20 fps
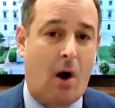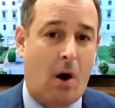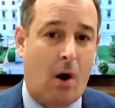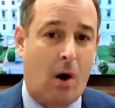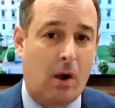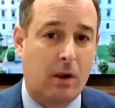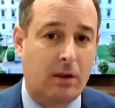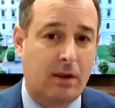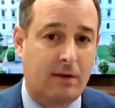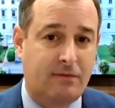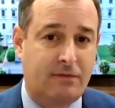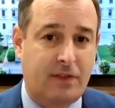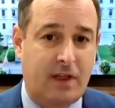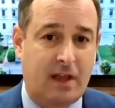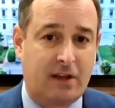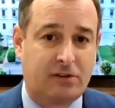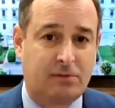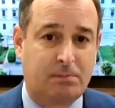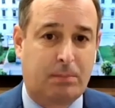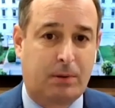All of
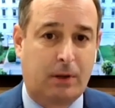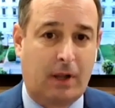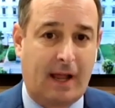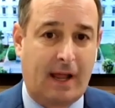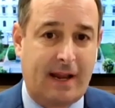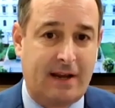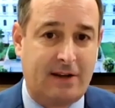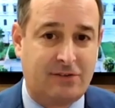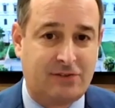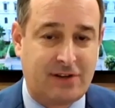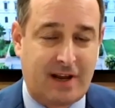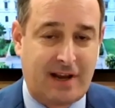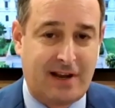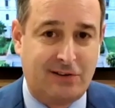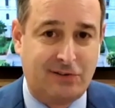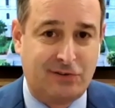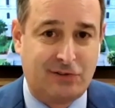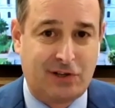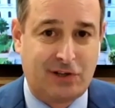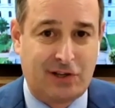this plays
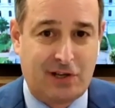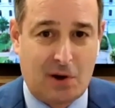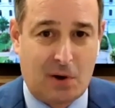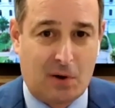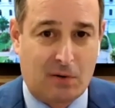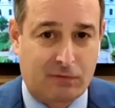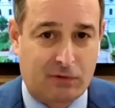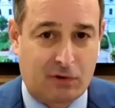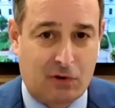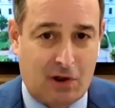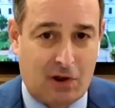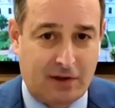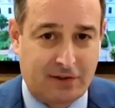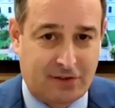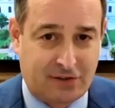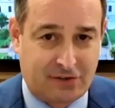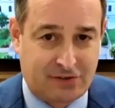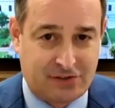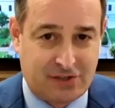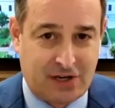into the overall
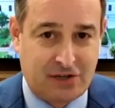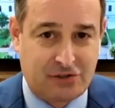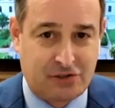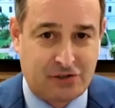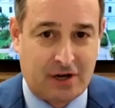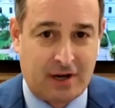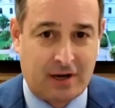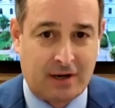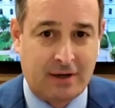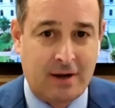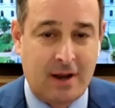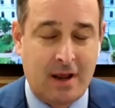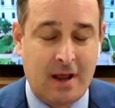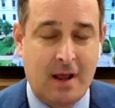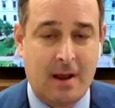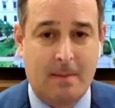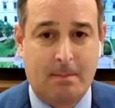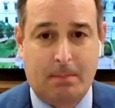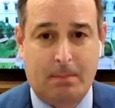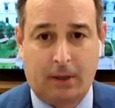decision,
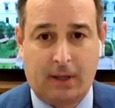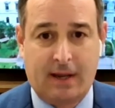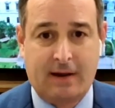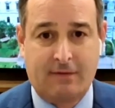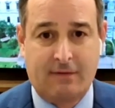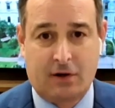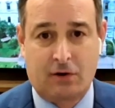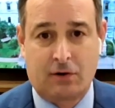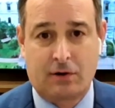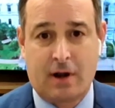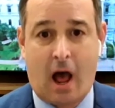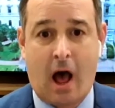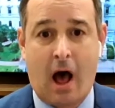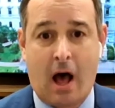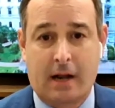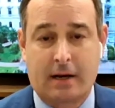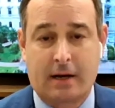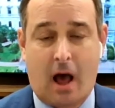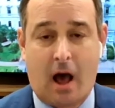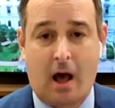believe it or
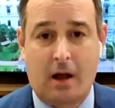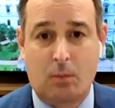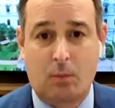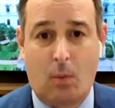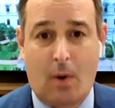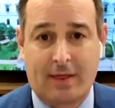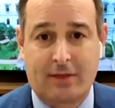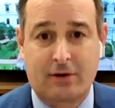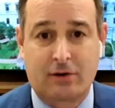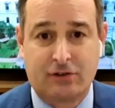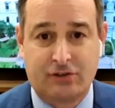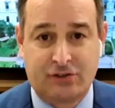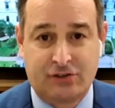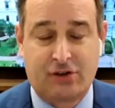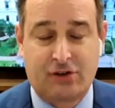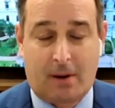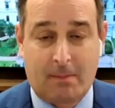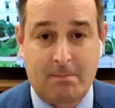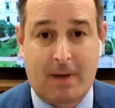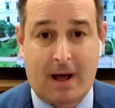not, on whether
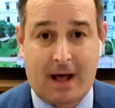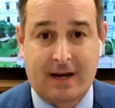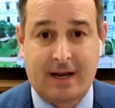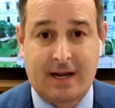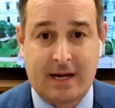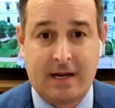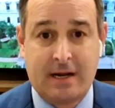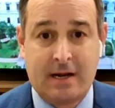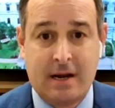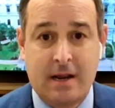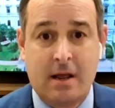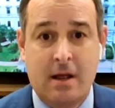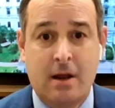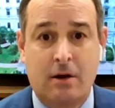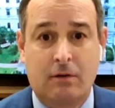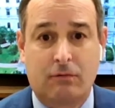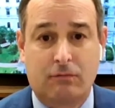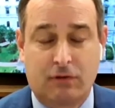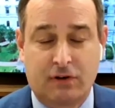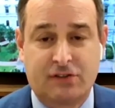somebody
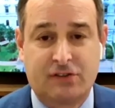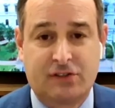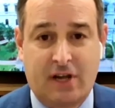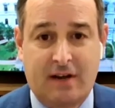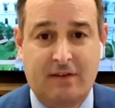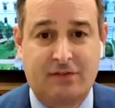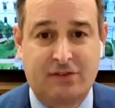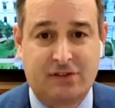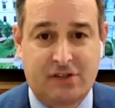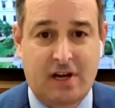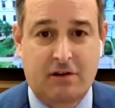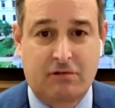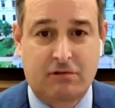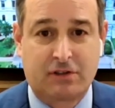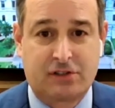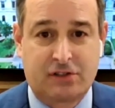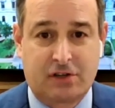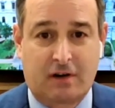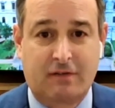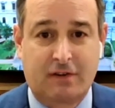receives
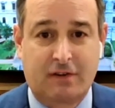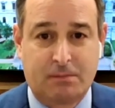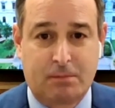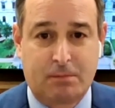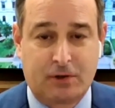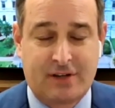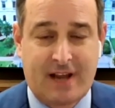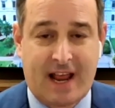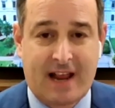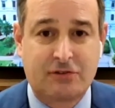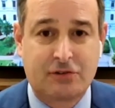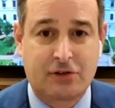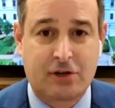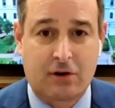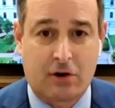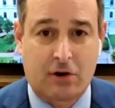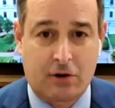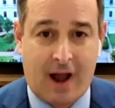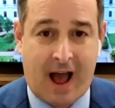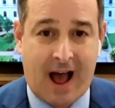Secret Service
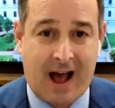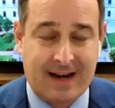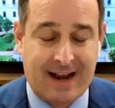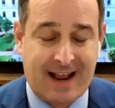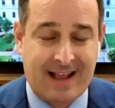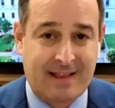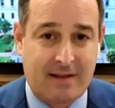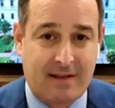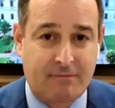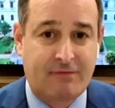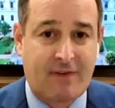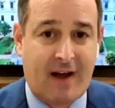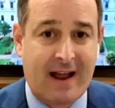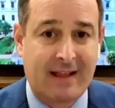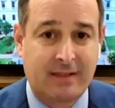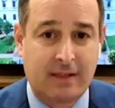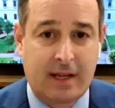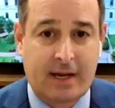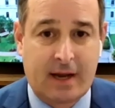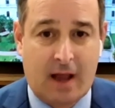protection or not. And then
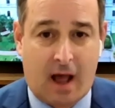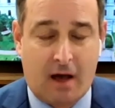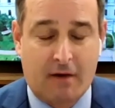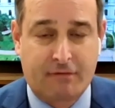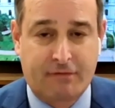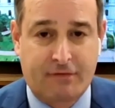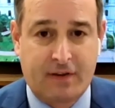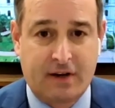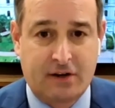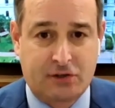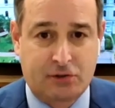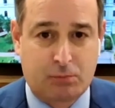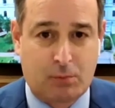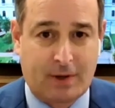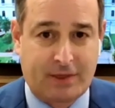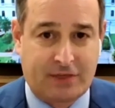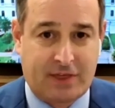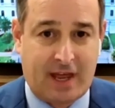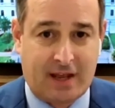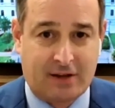finally, I'll finish
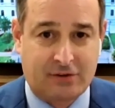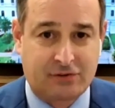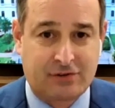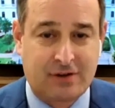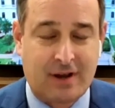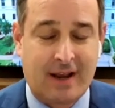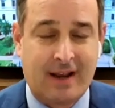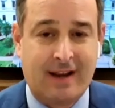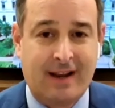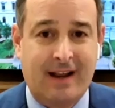with this.